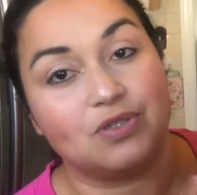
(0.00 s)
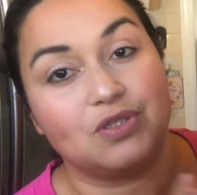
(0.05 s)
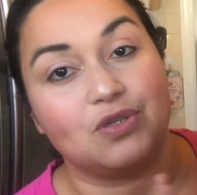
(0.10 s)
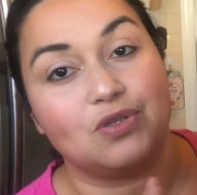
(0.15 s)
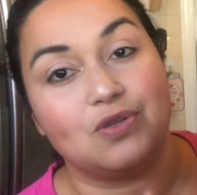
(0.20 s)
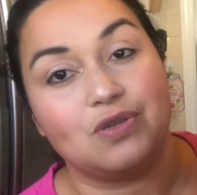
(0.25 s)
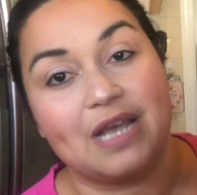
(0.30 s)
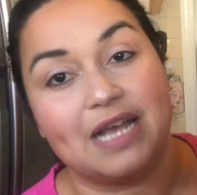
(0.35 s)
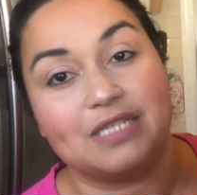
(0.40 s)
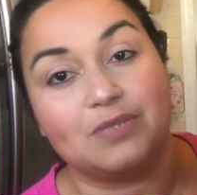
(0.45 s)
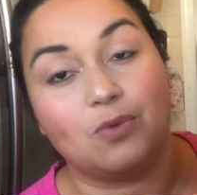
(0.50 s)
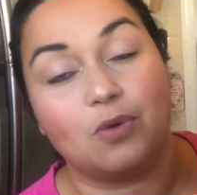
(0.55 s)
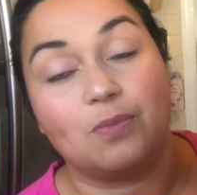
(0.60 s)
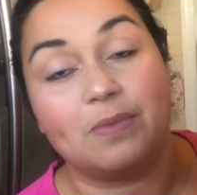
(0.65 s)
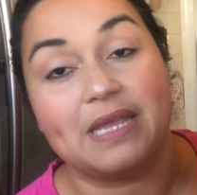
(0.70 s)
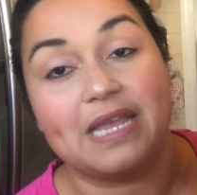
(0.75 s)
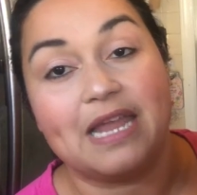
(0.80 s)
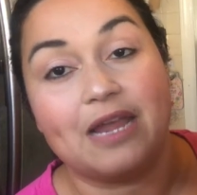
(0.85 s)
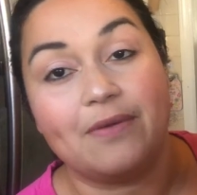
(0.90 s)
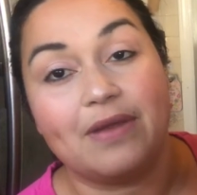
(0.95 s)
So you guys will
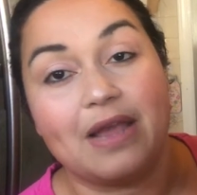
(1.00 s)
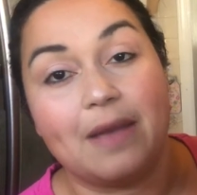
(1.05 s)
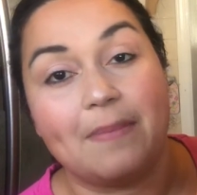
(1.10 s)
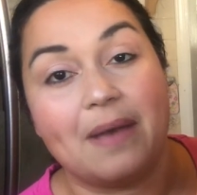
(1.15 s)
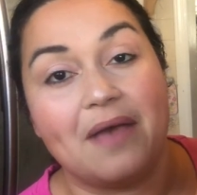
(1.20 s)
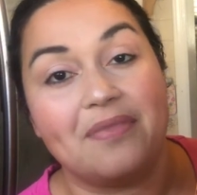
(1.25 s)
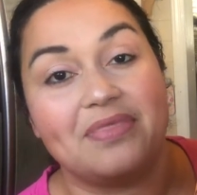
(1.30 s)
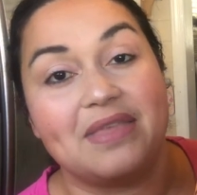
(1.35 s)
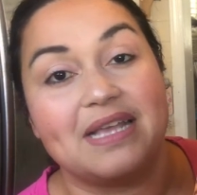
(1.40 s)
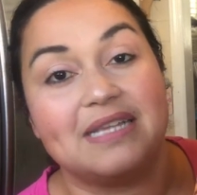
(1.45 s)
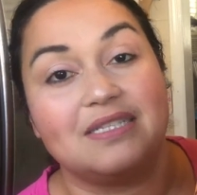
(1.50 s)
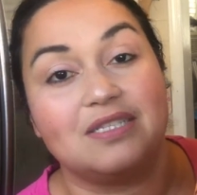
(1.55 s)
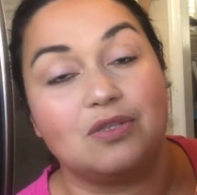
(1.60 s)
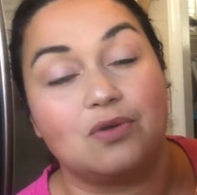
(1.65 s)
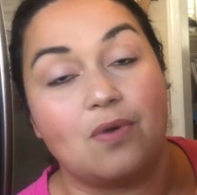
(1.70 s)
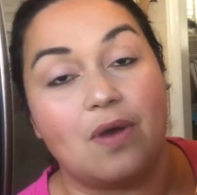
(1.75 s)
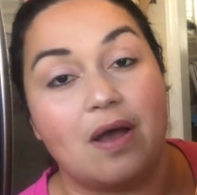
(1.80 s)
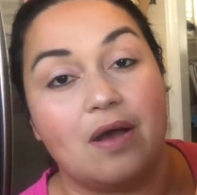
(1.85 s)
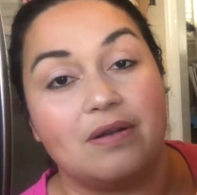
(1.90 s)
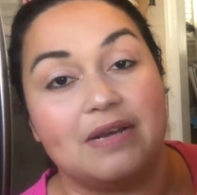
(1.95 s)
be hearing about this
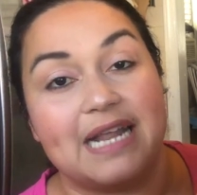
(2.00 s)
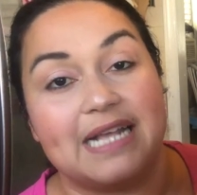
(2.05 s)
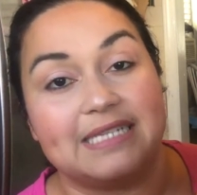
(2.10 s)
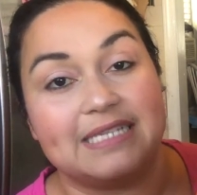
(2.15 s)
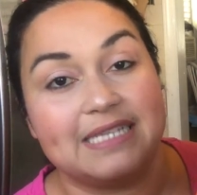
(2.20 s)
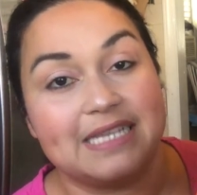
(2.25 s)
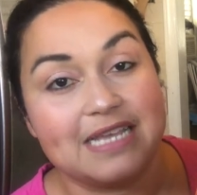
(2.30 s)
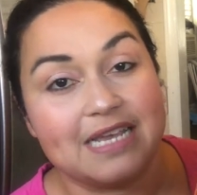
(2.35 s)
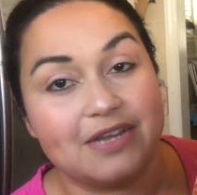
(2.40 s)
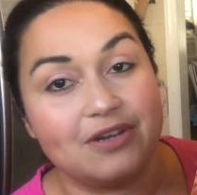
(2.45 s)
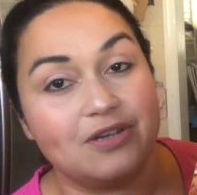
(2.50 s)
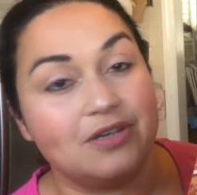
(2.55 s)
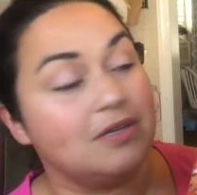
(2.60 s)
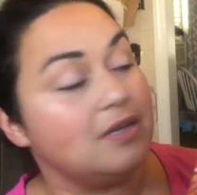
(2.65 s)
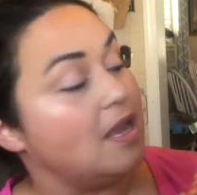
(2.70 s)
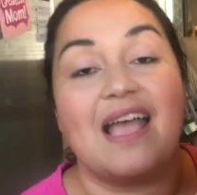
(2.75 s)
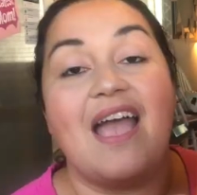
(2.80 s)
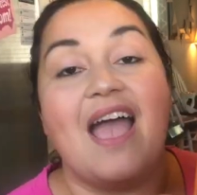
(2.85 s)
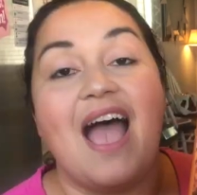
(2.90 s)
throughout next year.